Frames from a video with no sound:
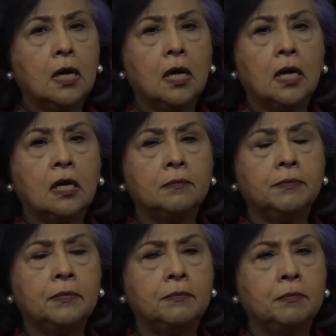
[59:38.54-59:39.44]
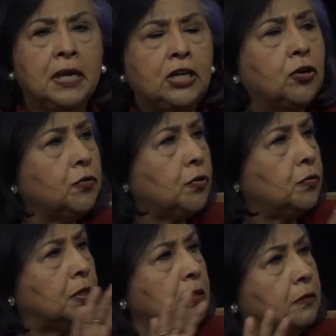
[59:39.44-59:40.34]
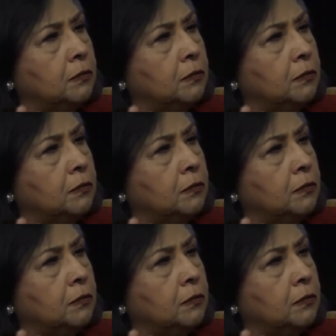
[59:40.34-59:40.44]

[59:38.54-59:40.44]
Um, but I don't know what,